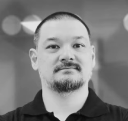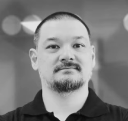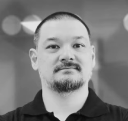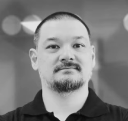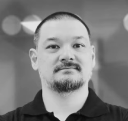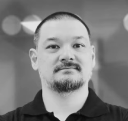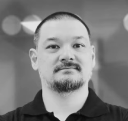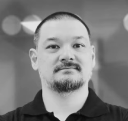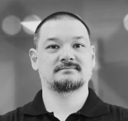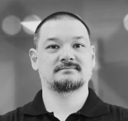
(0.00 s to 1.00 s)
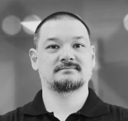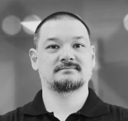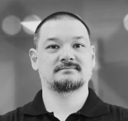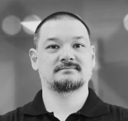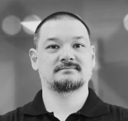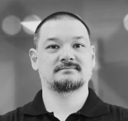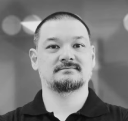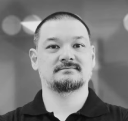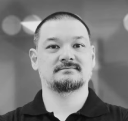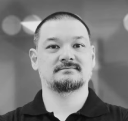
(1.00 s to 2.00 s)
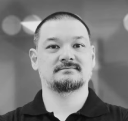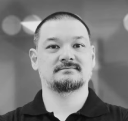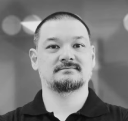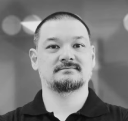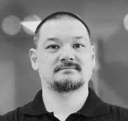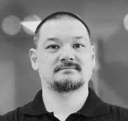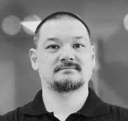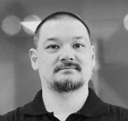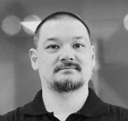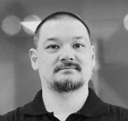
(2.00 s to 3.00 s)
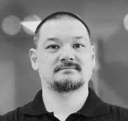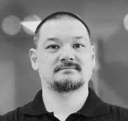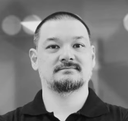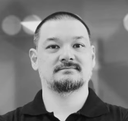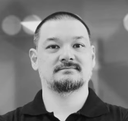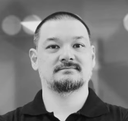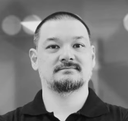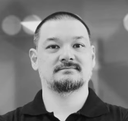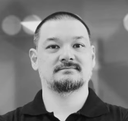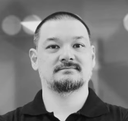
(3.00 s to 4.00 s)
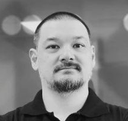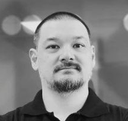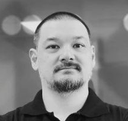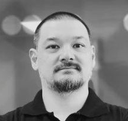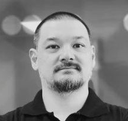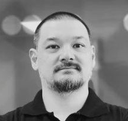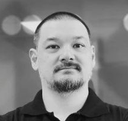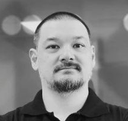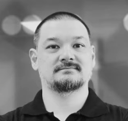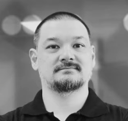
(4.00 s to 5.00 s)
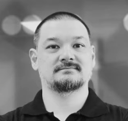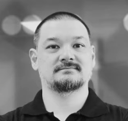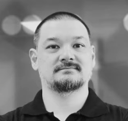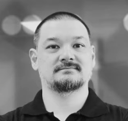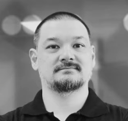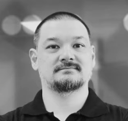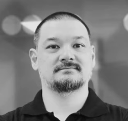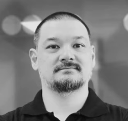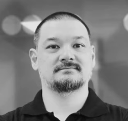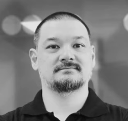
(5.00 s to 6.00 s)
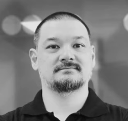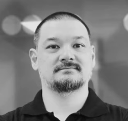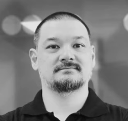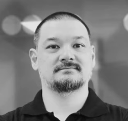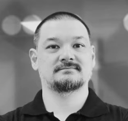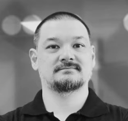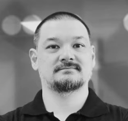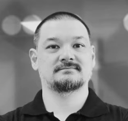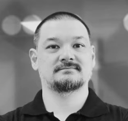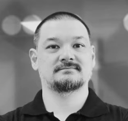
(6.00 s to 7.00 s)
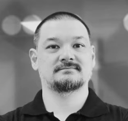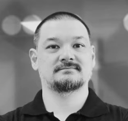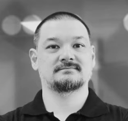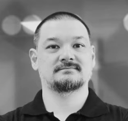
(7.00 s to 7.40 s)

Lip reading: [no speech]